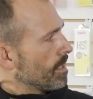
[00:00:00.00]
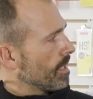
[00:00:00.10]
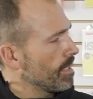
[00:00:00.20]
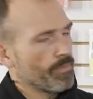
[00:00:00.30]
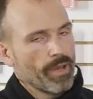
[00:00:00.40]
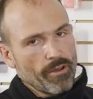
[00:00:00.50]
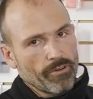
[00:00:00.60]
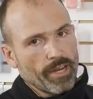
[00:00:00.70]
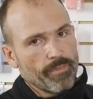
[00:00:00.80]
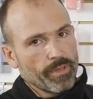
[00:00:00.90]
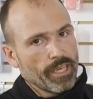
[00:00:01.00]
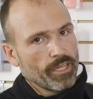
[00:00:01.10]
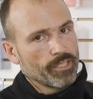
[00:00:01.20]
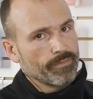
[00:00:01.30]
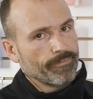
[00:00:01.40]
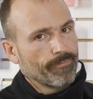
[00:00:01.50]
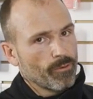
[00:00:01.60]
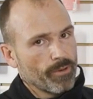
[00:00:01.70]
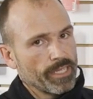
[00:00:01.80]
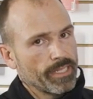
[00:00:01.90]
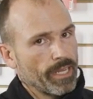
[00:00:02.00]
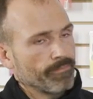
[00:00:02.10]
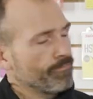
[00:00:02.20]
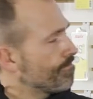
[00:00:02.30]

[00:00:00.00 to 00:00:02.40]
and the powder application for race day.